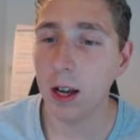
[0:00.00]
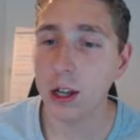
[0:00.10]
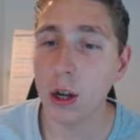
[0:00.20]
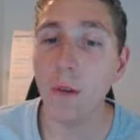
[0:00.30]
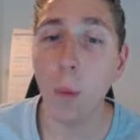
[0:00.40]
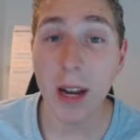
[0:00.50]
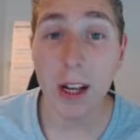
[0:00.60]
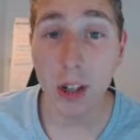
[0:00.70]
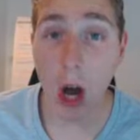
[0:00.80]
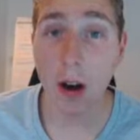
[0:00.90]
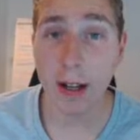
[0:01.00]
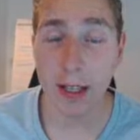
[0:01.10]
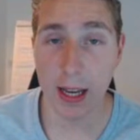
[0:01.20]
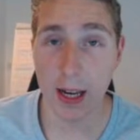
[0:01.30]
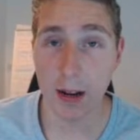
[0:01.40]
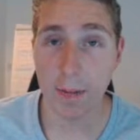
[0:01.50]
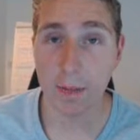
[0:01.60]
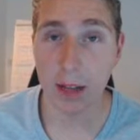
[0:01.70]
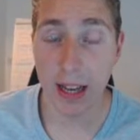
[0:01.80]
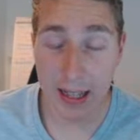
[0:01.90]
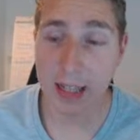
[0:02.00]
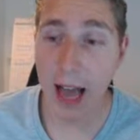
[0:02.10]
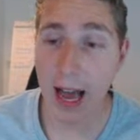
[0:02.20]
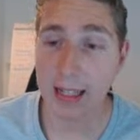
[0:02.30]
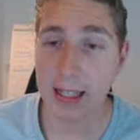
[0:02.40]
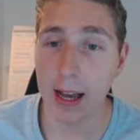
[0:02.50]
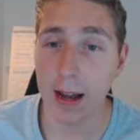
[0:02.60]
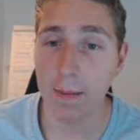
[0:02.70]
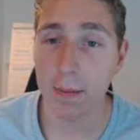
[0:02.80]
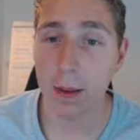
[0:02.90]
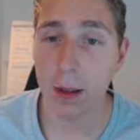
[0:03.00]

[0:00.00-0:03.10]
So if we had targeted in this ad set